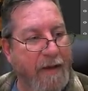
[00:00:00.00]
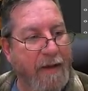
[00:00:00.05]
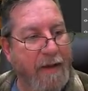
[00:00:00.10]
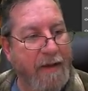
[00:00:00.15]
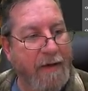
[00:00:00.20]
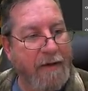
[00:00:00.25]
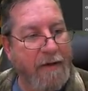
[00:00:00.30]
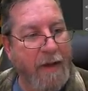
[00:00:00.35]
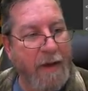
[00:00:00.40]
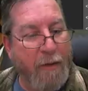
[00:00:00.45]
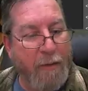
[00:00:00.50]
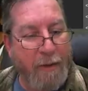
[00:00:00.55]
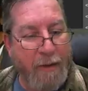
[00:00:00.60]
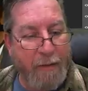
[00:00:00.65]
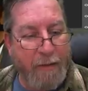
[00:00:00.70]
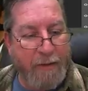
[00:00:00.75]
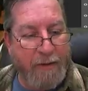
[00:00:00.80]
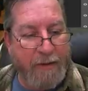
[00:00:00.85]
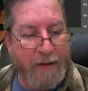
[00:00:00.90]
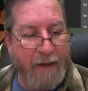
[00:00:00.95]
no, we
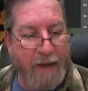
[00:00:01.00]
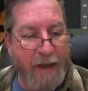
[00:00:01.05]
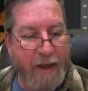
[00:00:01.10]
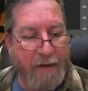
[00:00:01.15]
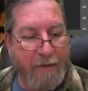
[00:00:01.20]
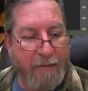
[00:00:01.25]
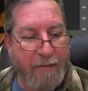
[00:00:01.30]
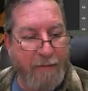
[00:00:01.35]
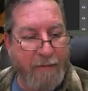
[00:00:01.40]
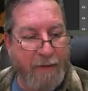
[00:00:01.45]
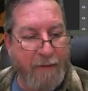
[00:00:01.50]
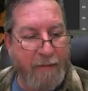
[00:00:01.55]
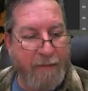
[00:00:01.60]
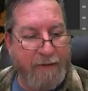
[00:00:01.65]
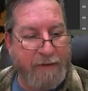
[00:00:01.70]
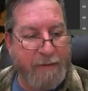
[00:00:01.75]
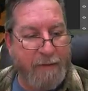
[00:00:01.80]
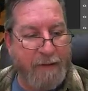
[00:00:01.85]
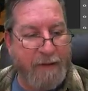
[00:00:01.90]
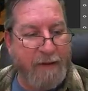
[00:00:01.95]
would I we would
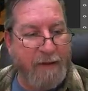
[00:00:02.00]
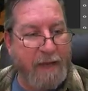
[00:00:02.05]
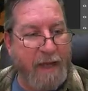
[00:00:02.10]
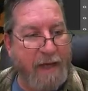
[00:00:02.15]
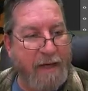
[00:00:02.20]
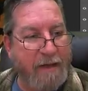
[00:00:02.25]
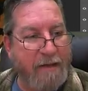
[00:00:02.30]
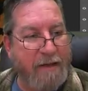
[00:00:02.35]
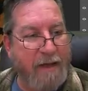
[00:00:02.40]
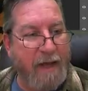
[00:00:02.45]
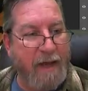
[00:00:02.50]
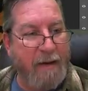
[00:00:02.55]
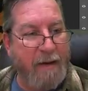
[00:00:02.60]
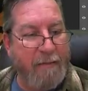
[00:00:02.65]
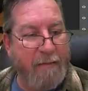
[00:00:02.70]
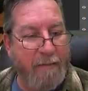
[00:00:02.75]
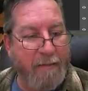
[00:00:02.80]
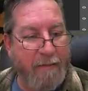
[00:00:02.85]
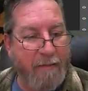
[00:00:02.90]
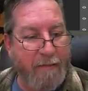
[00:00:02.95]
spend a lot of
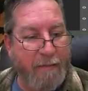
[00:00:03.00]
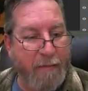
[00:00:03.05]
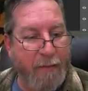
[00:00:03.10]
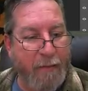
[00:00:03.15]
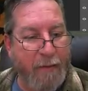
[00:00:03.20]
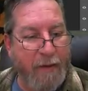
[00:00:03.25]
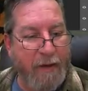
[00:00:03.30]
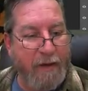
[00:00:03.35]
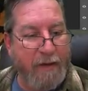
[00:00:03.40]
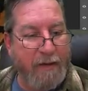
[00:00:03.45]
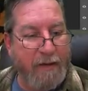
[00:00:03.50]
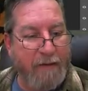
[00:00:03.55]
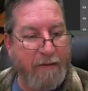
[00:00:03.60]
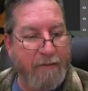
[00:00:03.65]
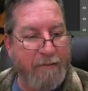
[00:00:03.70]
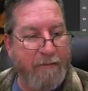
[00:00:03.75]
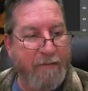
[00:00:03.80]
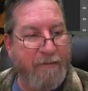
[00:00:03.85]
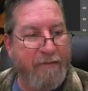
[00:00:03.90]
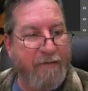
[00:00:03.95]
time really
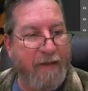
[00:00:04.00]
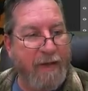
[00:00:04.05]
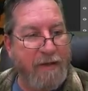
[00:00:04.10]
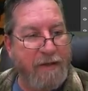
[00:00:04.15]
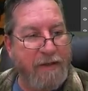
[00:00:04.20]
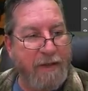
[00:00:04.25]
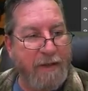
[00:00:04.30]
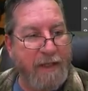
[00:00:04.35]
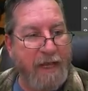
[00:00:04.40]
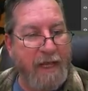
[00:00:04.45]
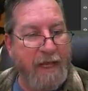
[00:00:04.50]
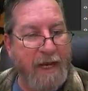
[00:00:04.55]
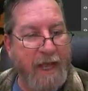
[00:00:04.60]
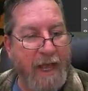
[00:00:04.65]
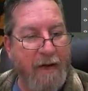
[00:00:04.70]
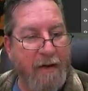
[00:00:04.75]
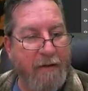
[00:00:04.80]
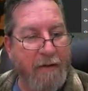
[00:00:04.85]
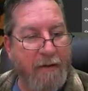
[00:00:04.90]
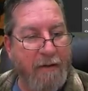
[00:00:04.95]
fleshing that
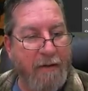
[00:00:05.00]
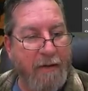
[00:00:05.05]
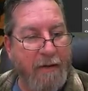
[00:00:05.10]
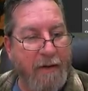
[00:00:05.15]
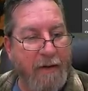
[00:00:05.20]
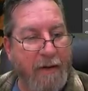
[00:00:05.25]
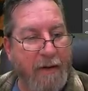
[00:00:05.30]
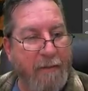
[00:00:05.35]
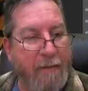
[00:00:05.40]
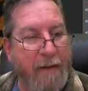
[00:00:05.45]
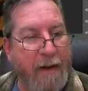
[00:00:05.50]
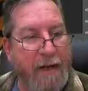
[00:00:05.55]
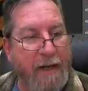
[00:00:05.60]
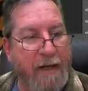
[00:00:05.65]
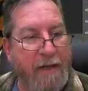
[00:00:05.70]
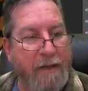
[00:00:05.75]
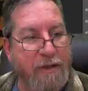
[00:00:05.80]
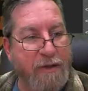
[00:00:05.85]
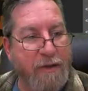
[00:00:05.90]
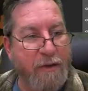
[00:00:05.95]
out,
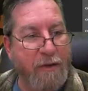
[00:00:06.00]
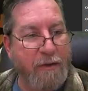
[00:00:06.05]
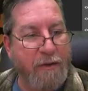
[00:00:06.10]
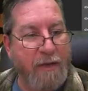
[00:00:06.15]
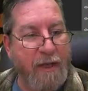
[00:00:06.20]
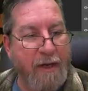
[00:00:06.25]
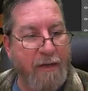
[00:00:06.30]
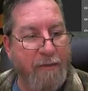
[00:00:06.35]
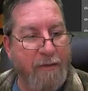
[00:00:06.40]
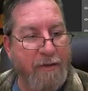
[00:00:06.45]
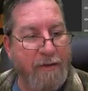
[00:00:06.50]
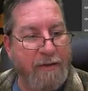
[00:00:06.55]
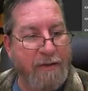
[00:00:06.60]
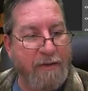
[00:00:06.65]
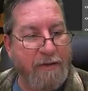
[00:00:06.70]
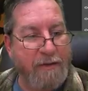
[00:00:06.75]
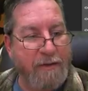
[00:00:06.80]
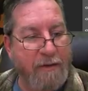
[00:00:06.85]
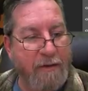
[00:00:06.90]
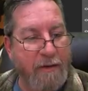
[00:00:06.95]
making sure that it
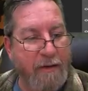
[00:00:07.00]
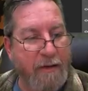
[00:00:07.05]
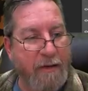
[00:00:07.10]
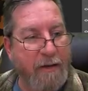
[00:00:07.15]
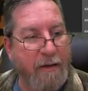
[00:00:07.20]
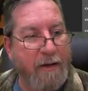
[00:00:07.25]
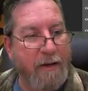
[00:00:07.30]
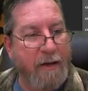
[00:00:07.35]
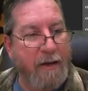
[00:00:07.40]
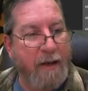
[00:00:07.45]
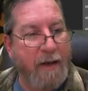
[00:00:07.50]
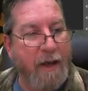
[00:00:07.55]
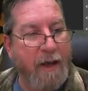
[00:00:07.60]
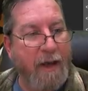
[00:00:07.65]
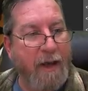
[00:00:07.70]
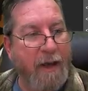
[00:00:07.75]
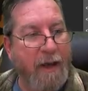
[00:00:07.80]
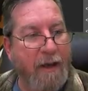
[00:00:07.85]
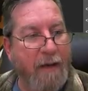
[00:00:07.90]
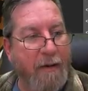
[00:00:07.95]
was.
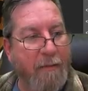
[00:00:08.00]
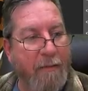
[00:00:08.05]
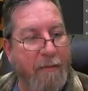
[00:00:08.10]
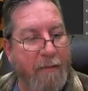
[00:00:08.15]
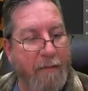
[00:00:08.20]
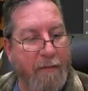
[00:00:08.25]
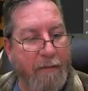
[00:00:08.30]
Um,